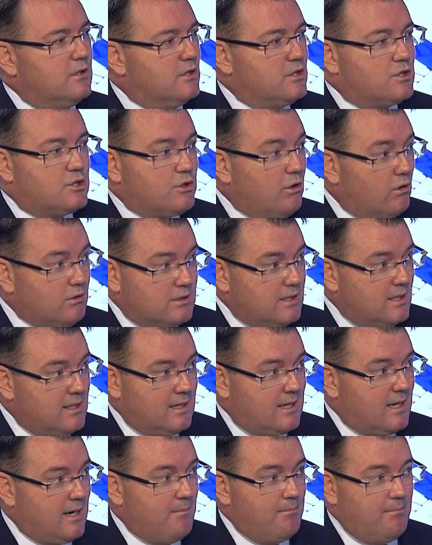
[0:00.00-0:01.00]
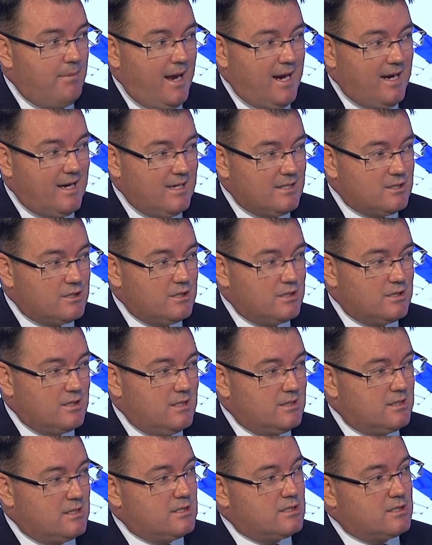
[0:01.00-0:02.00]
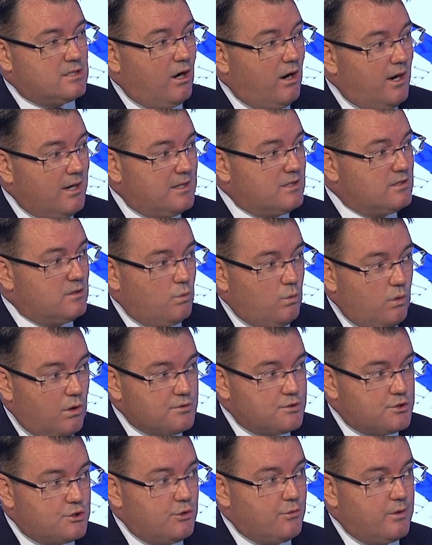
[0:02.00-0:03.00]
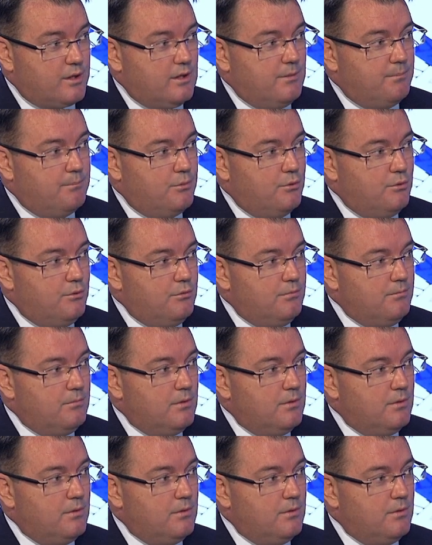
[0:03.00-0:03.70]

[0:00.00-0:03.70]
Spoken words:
The stock didn't come back. It's as tight as it was during the boom.